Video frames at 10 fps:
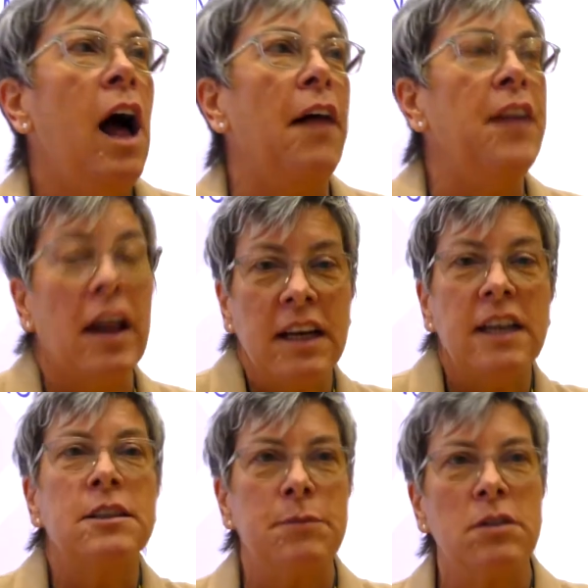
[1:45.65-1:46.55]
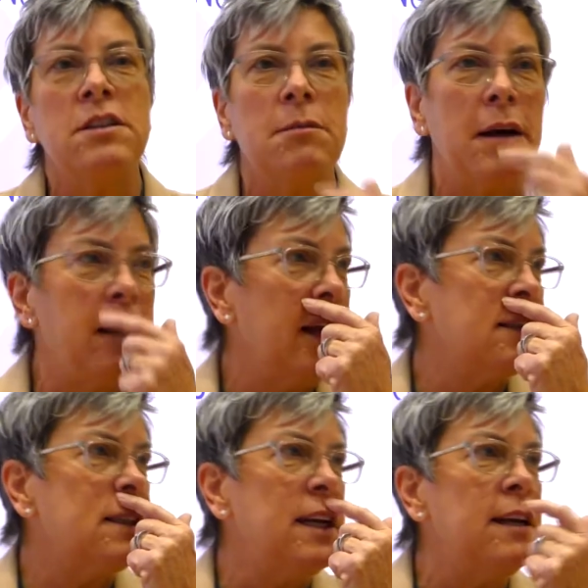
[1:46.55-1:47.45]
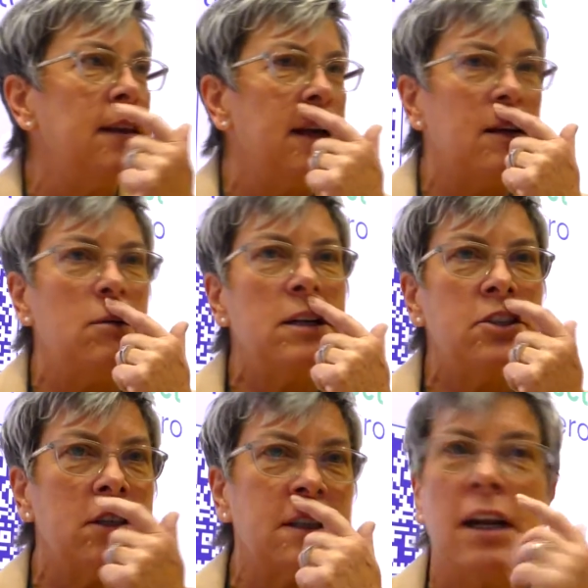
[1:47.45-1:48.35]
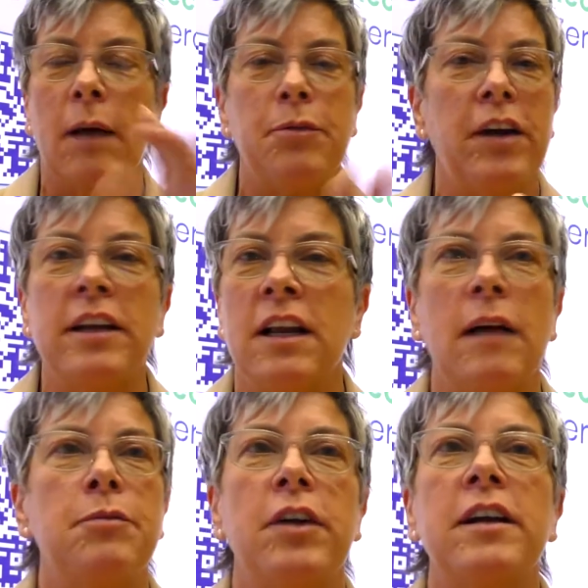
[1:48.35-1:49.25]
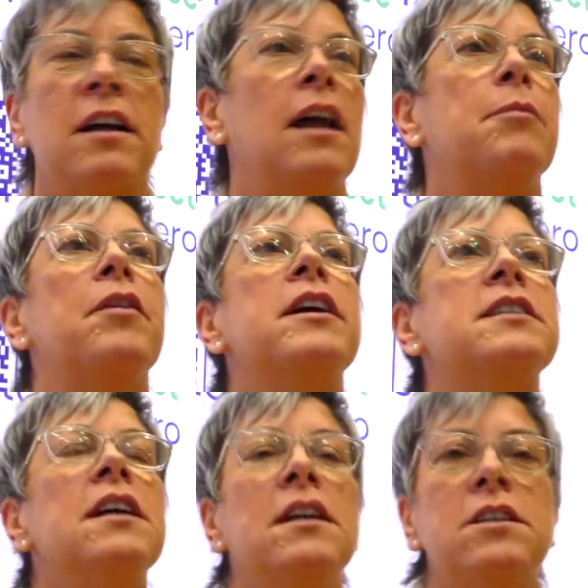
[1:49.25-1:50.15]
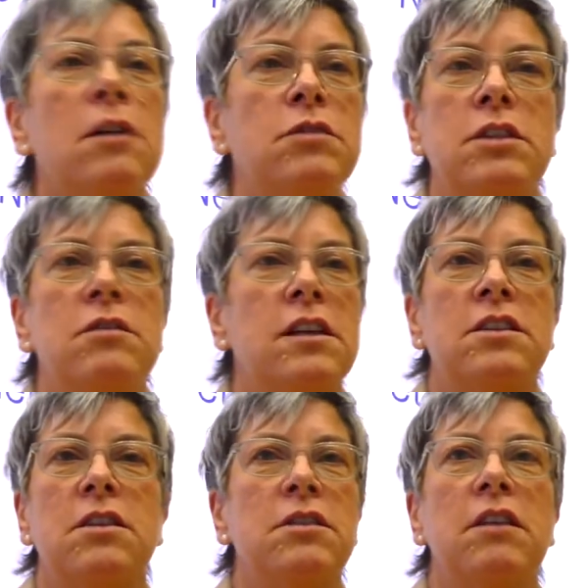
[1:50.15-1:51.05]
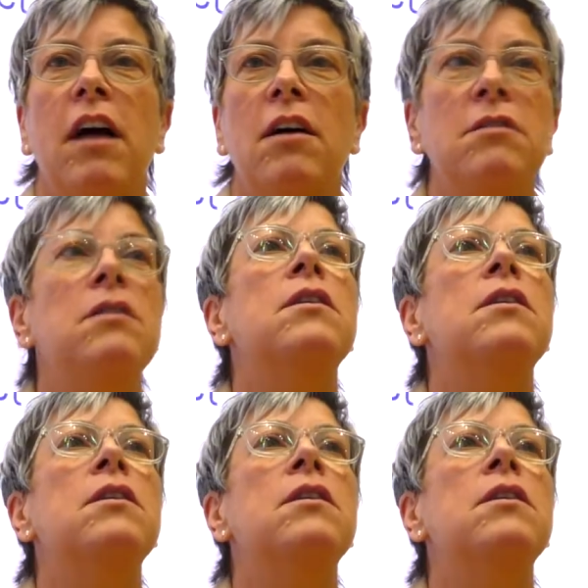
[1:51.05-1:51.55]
And that leads me on to my next key thing, which is collaborate, collaborate, collaborate. Don't do this on your own.